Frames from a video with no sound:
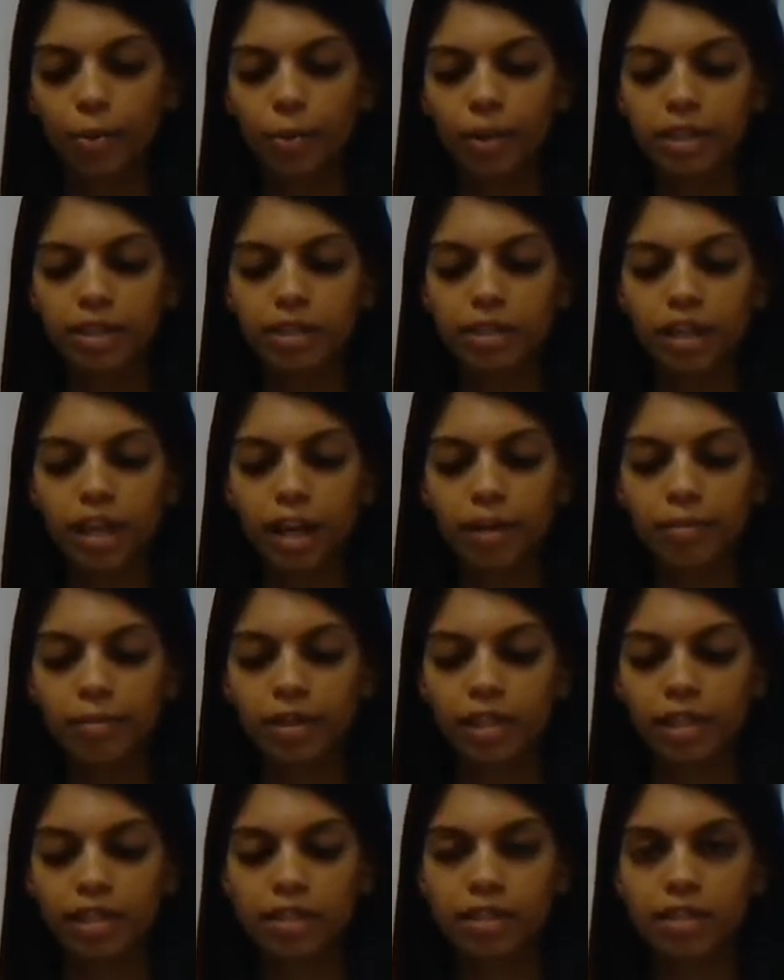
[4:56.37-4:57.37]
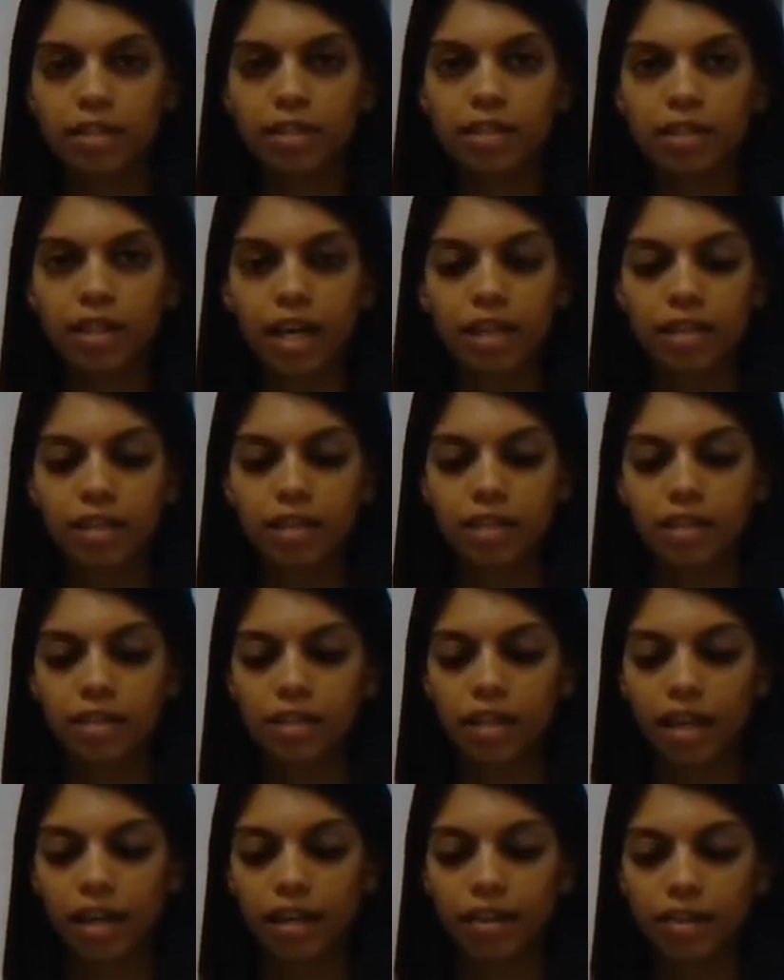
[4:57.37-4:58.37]
Once a couple has decided
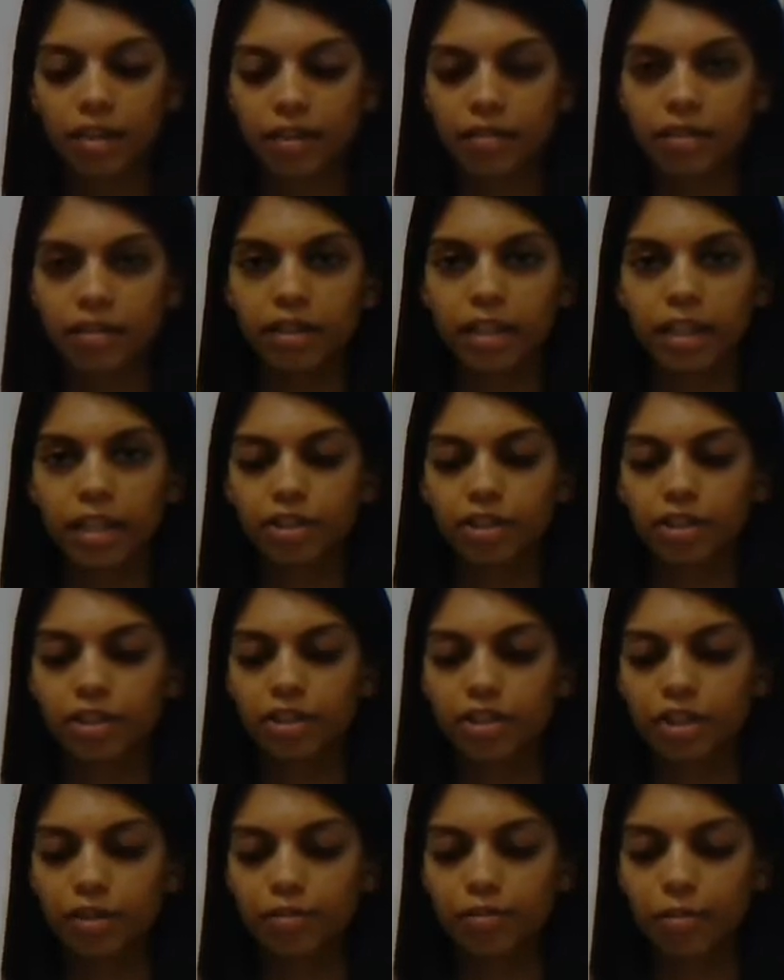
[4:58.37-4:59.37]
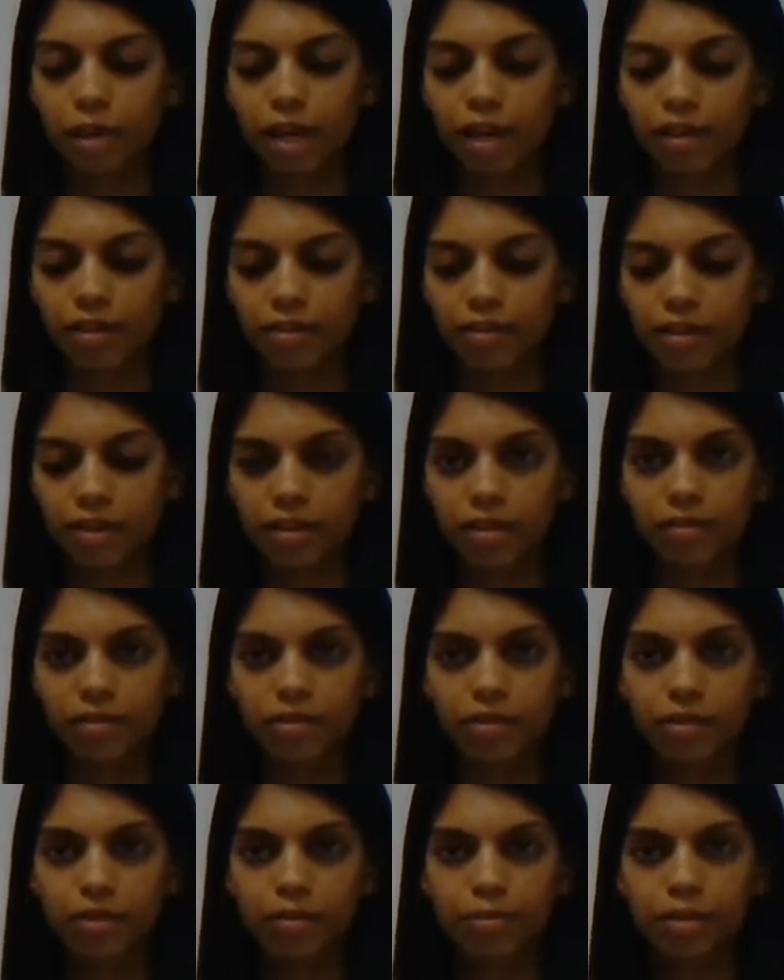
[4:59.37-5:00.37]
to end their relationship, part of their
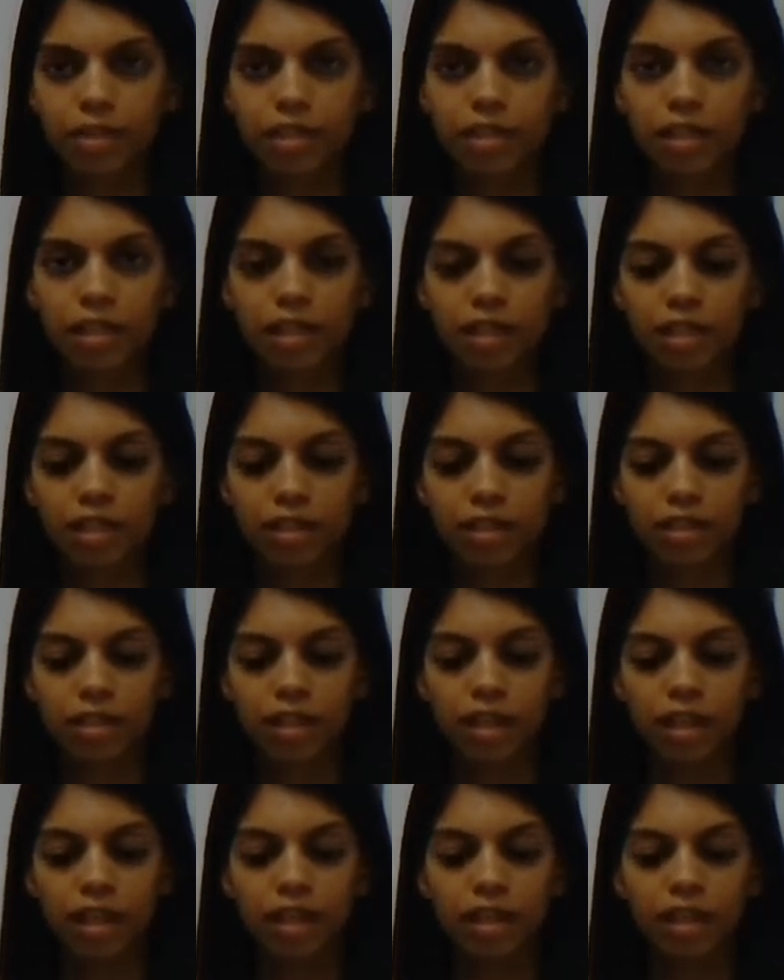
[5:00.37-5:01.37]
divorce proceedings